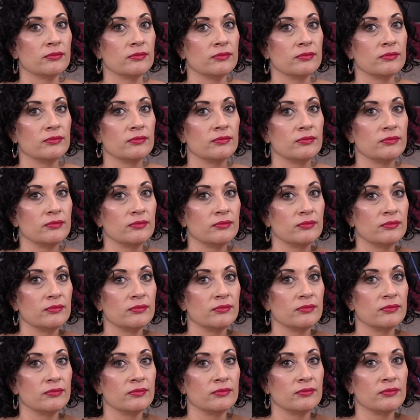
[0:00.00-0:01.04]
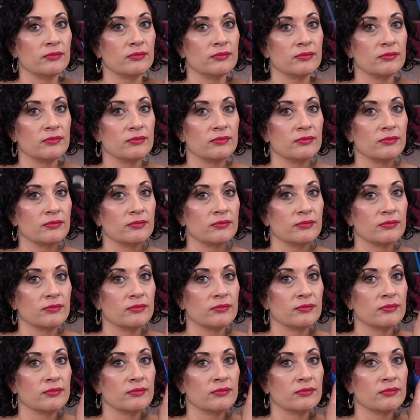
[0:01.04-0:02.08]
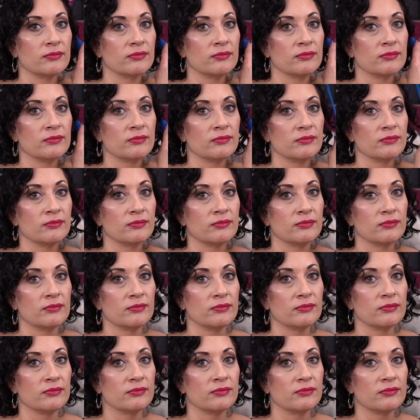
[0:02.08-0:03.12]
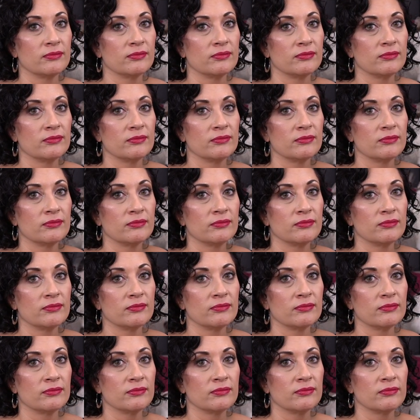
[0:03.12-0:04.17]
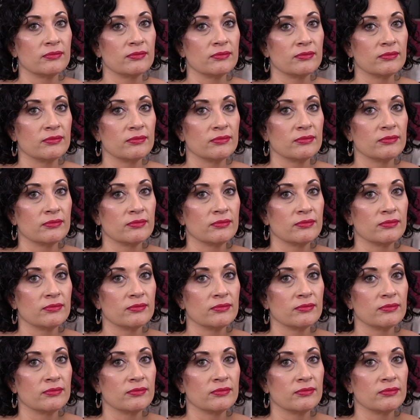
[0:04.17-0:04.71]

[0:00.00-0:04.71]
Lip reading: Nothing is said.